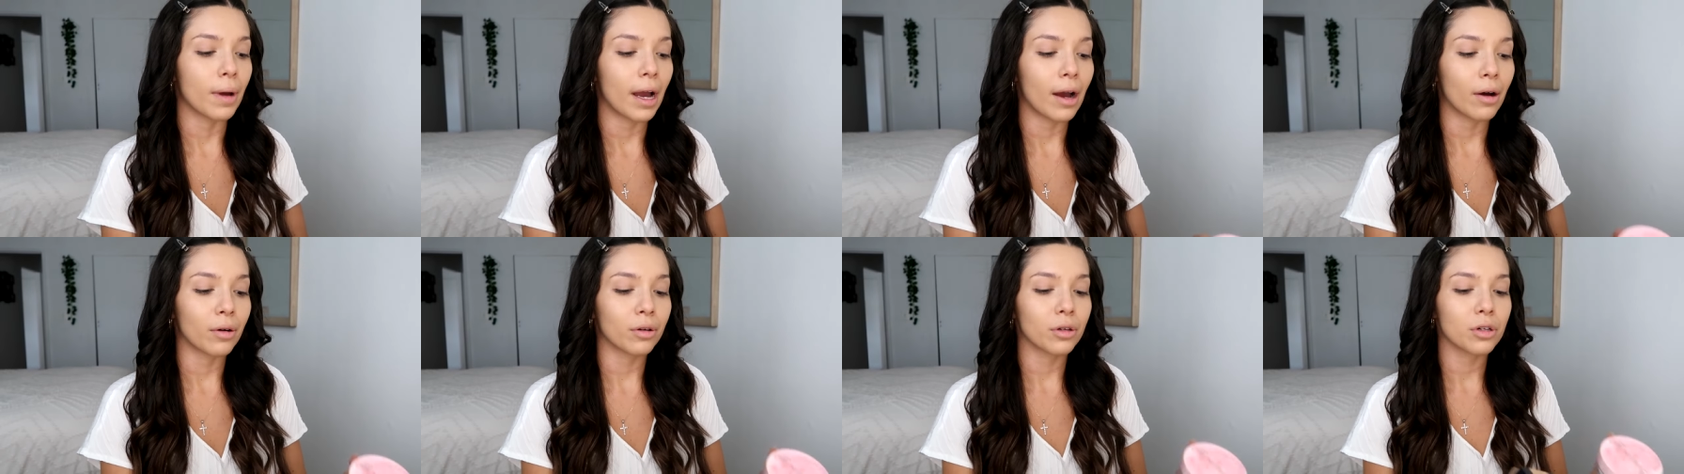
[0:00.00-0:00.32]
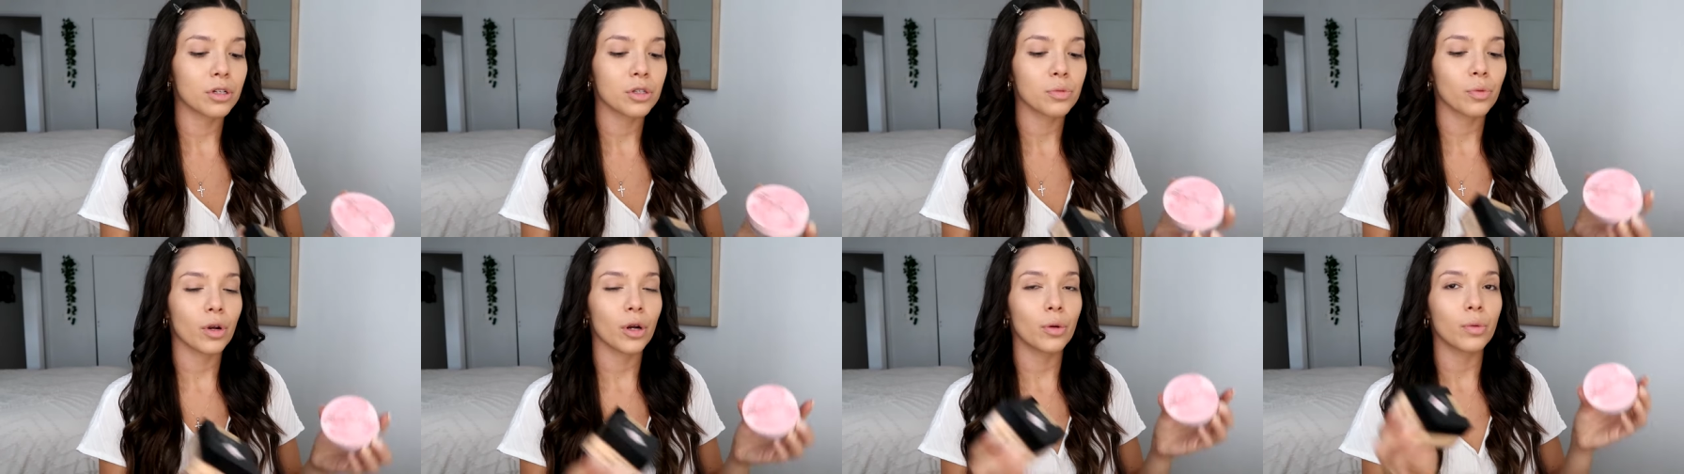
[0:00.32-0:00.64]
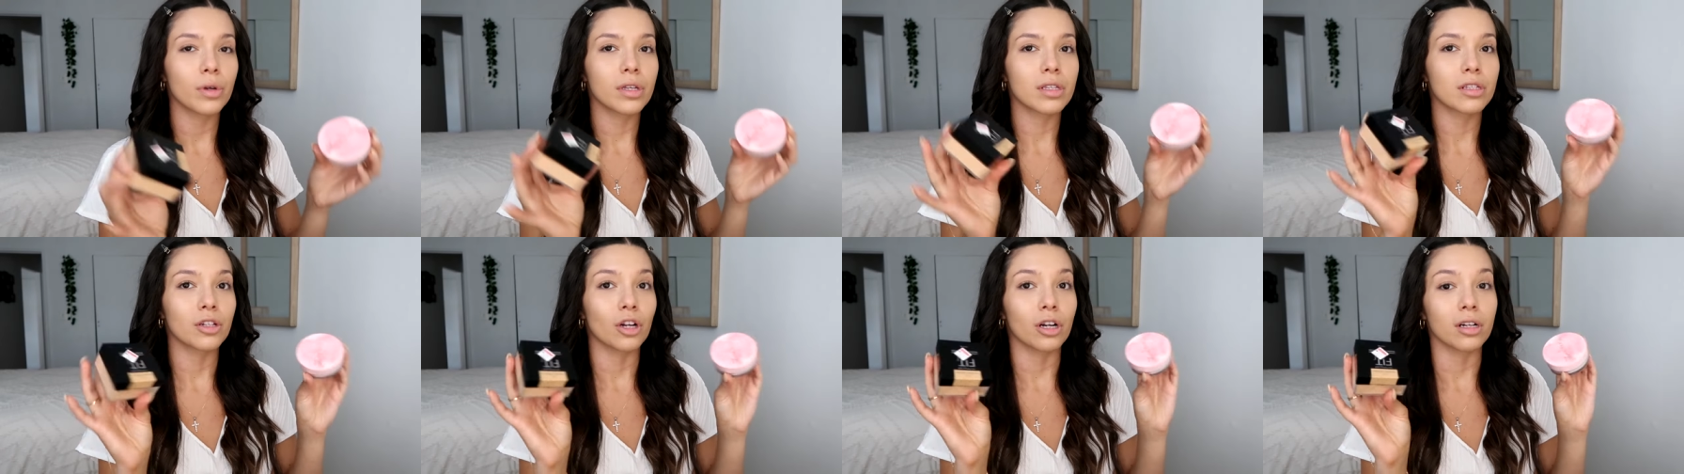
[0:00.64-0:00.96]
powder is where
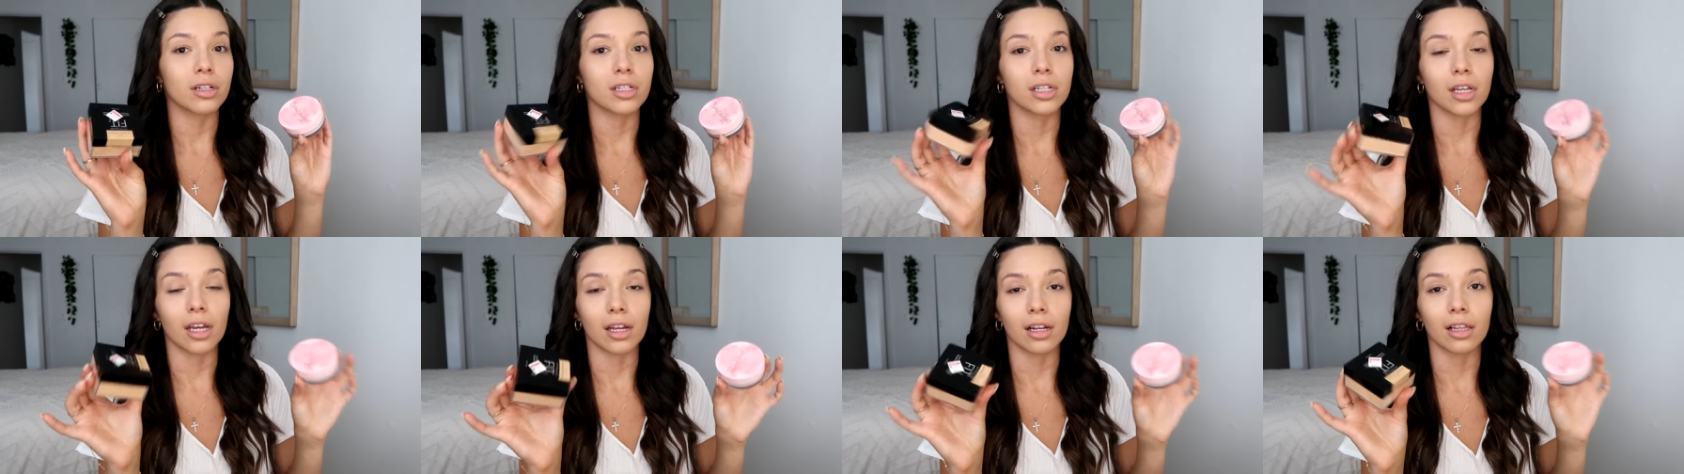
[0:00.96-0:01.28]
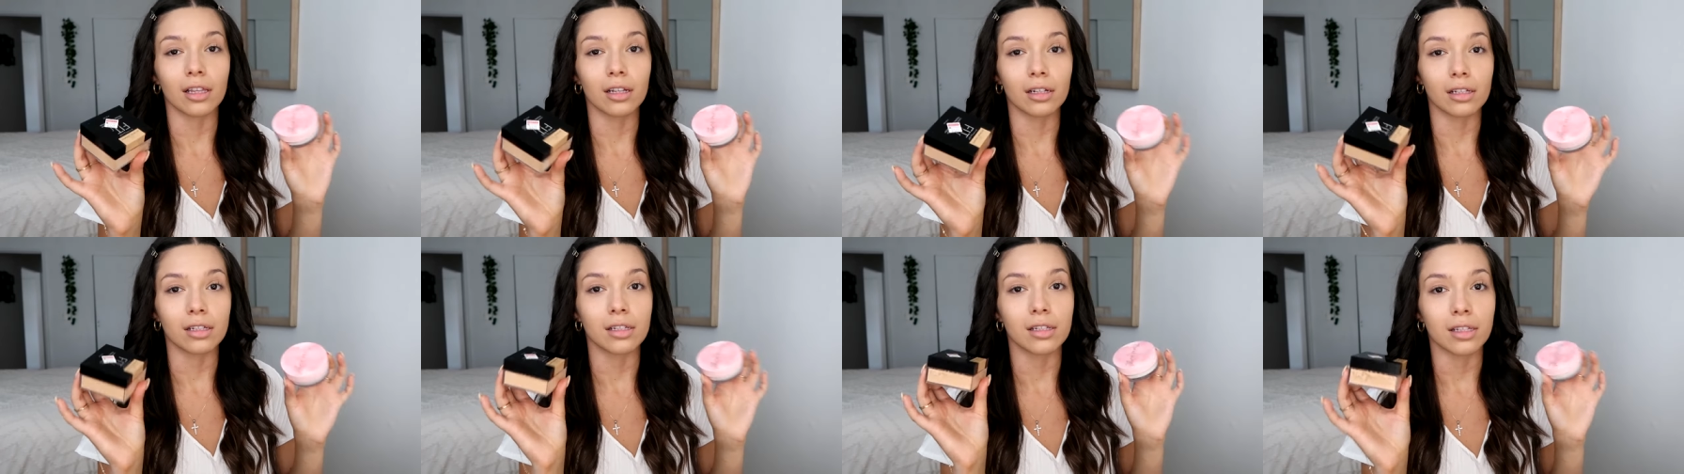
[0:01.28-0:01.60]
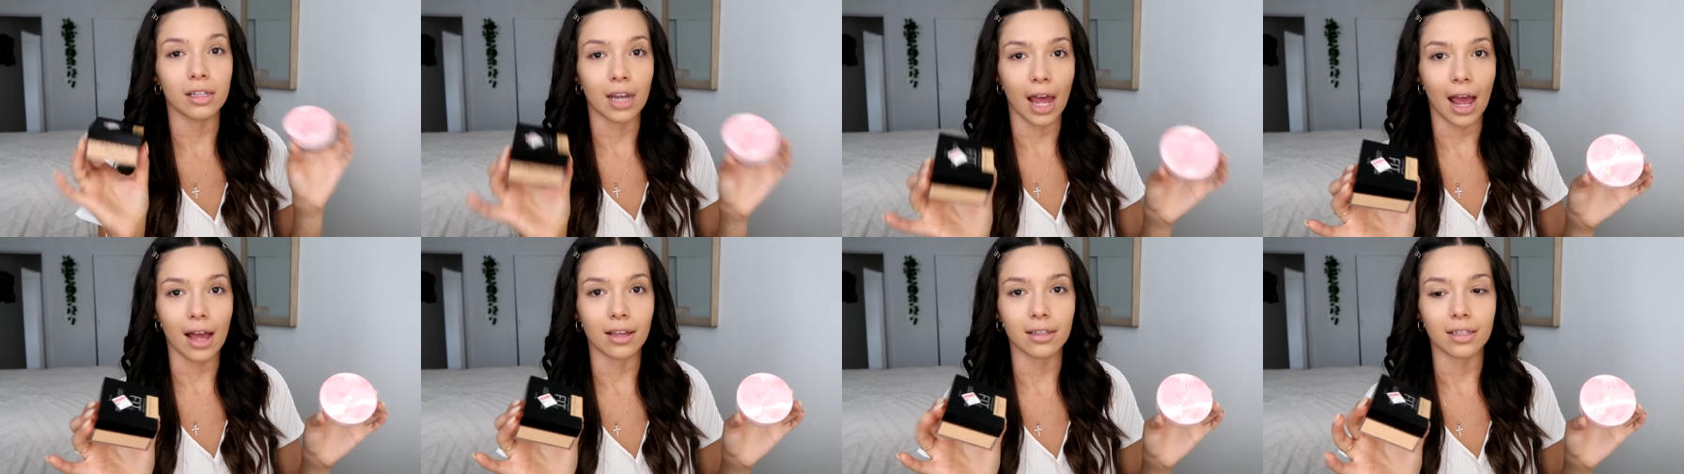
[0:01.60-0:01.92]
we start to get a little
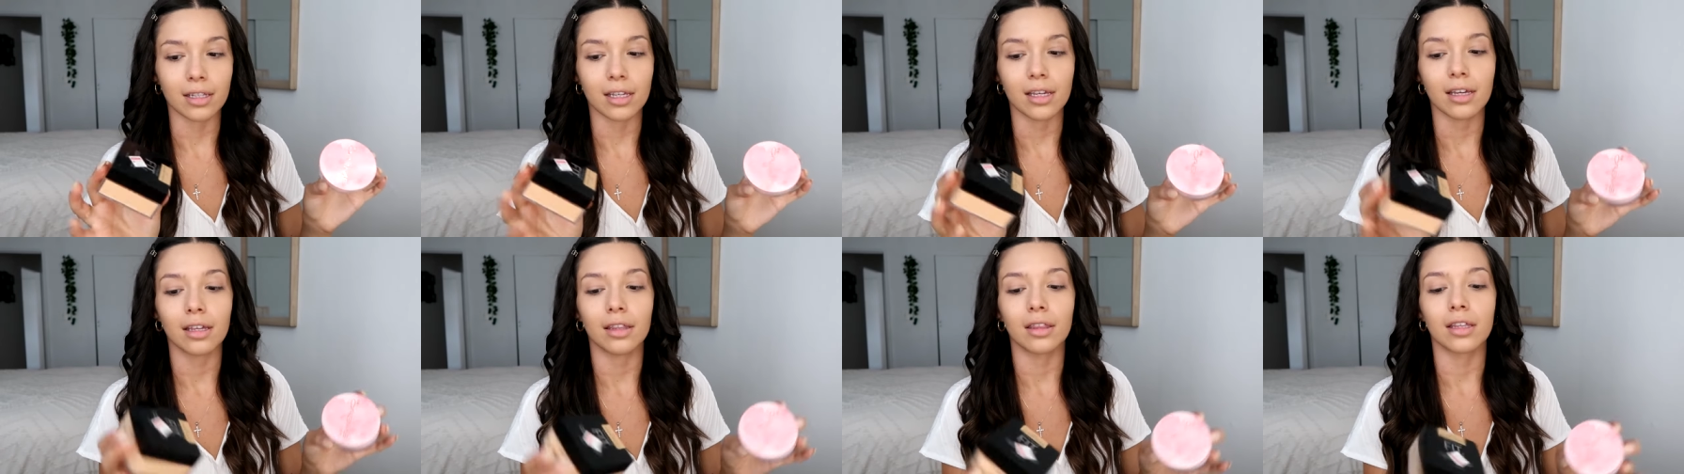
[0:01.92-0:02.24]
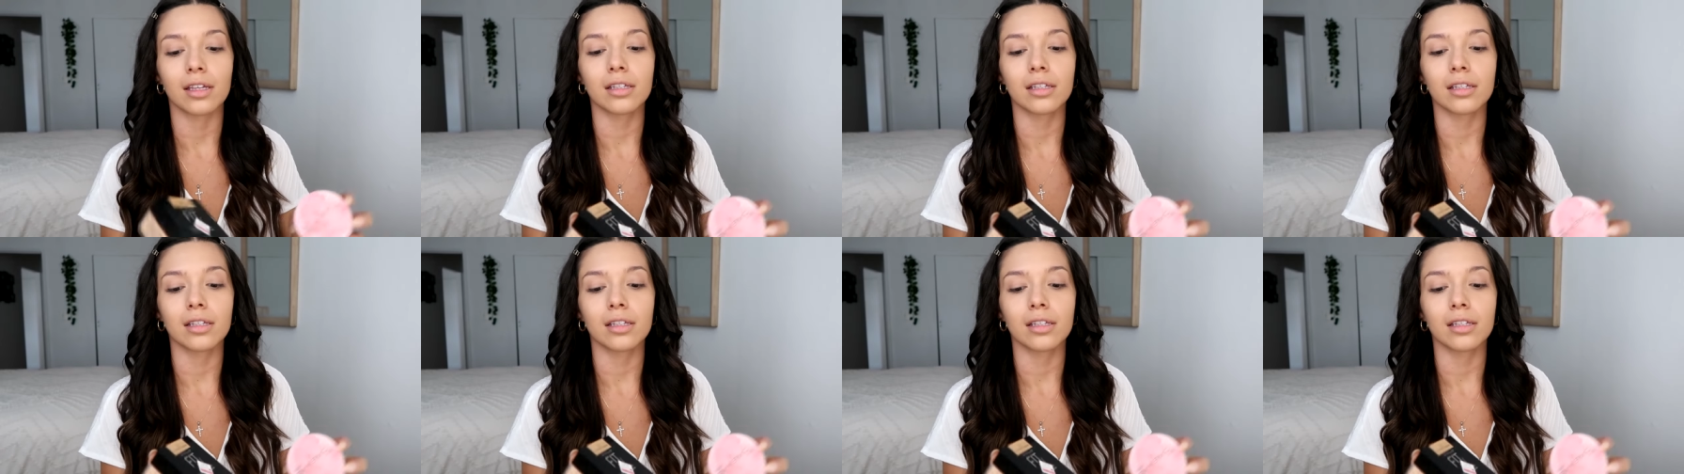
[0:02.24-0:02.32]
snazzy.